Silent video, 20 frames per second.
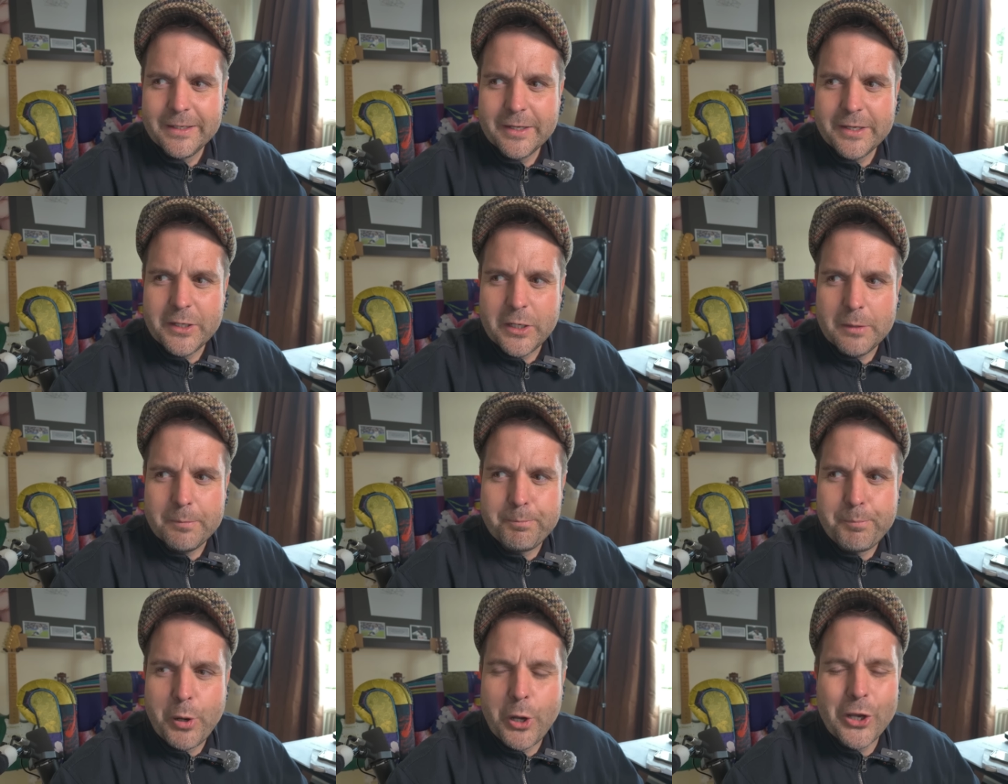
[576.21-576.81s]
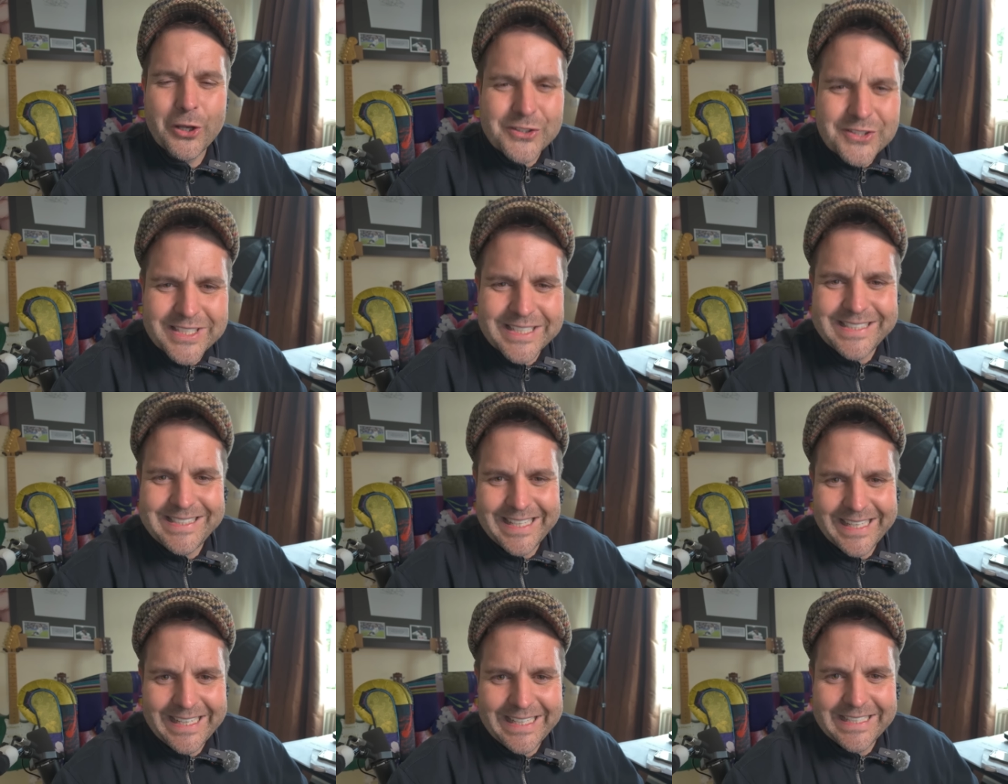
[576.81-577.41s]
you know,
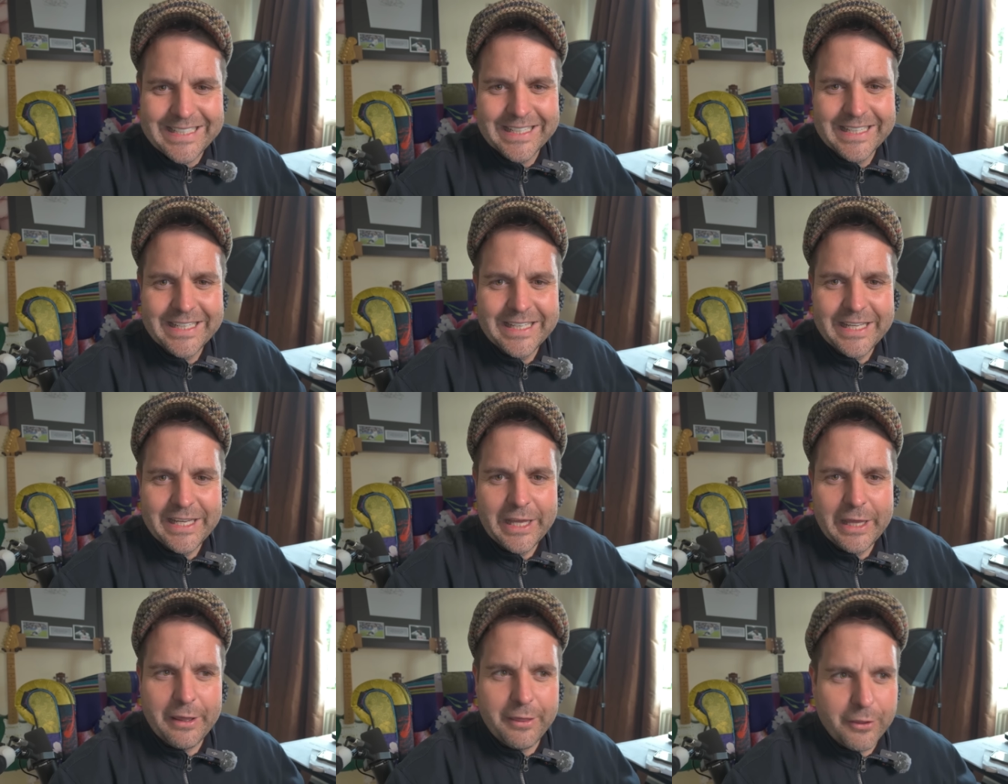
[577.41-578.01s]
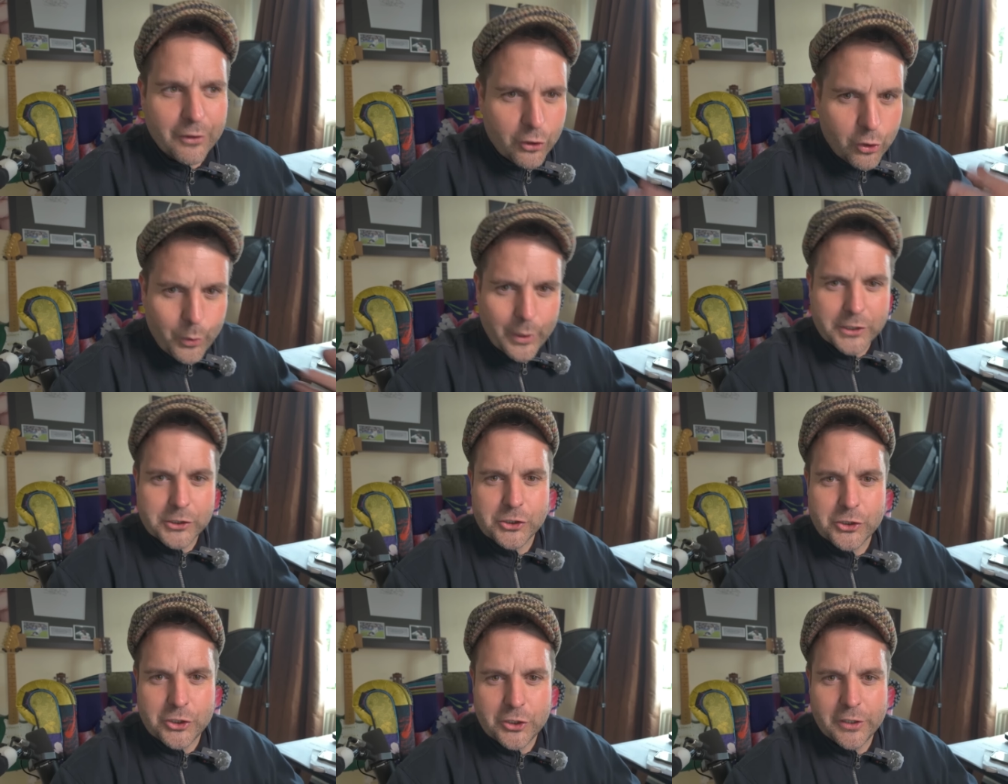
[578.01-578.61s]
posited the
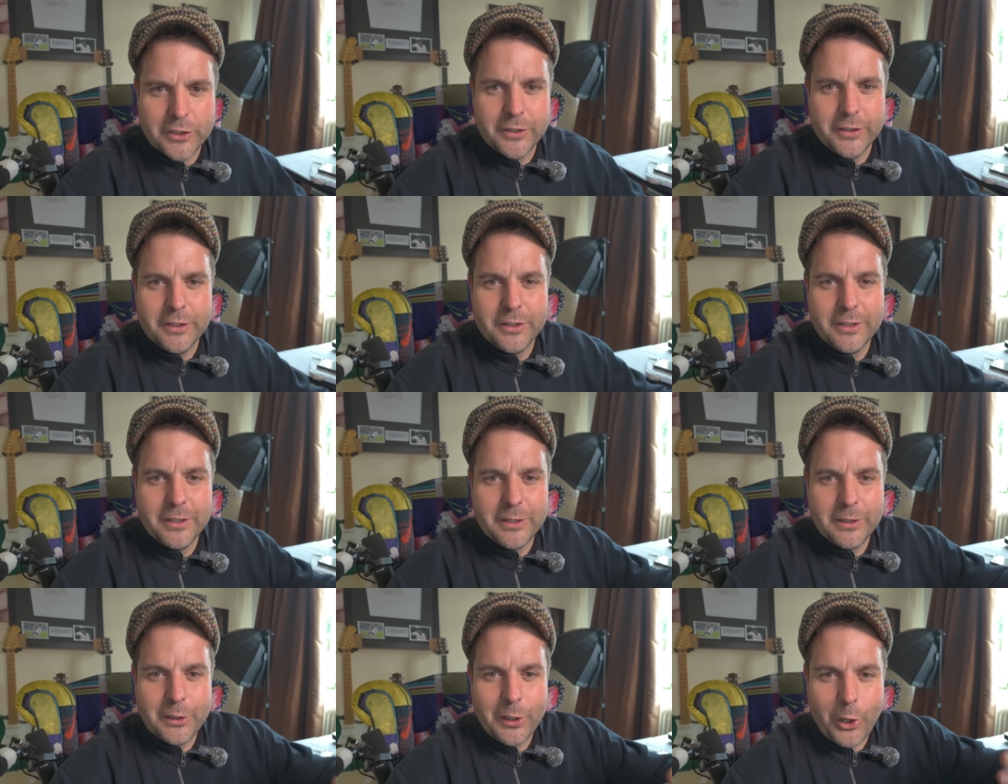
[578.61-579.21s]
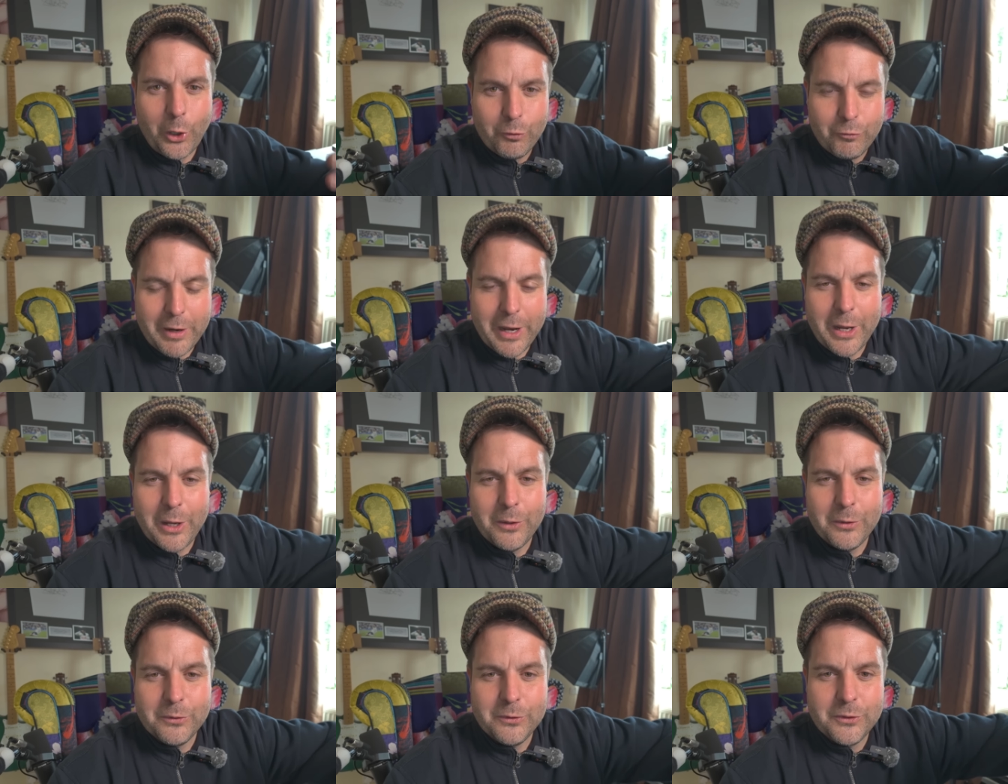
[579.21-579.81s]
question
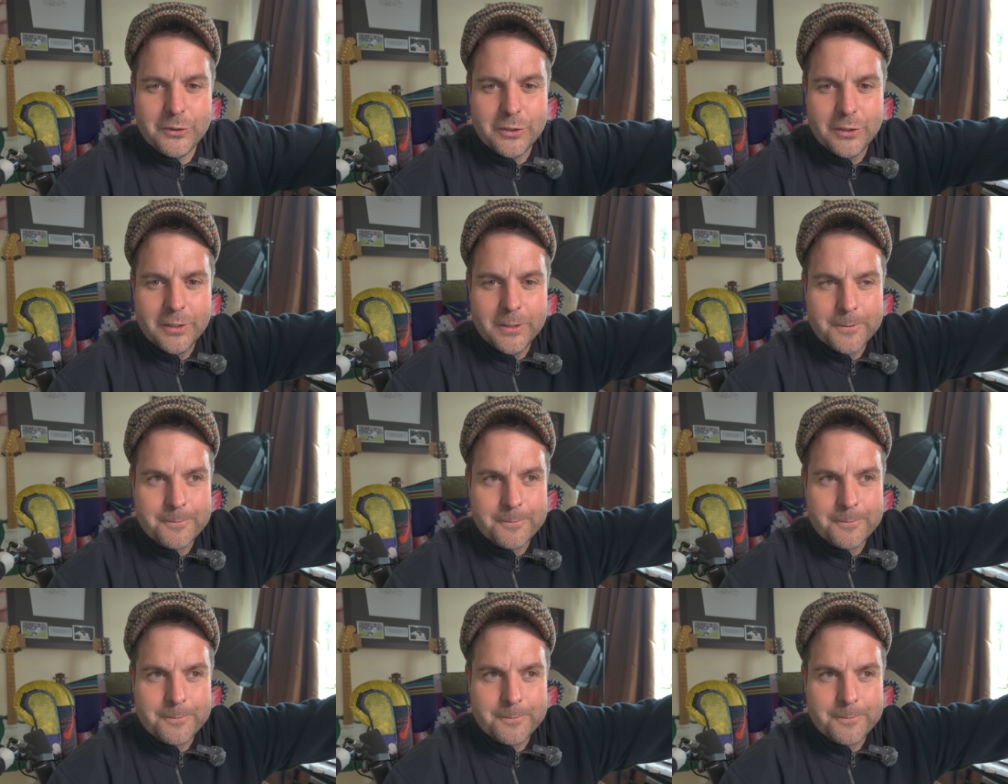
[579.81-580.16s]
around